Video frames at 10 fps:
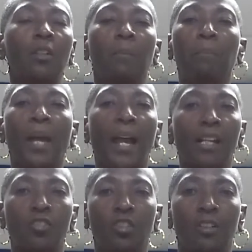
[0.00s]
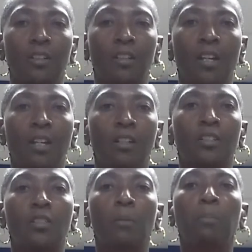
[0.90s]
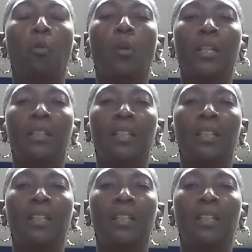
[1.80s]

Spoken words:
compassion. Because the point